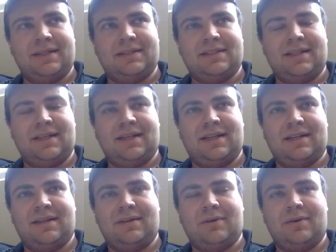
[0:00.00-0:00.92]
It's like
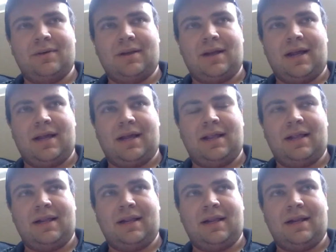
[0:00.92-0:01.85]
I
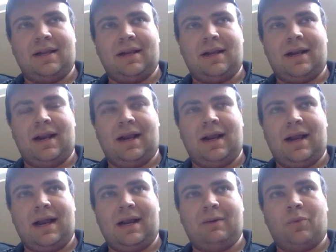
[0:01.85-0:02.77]

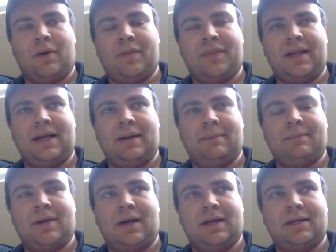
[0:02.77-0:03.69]
one thing I'm
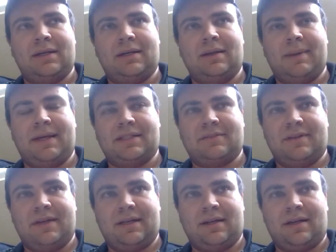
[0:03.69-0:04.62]
not the biggest
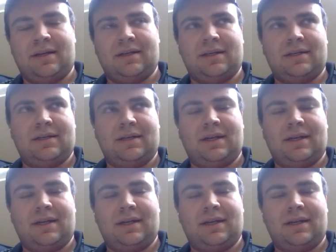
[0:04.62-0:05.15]
fan on,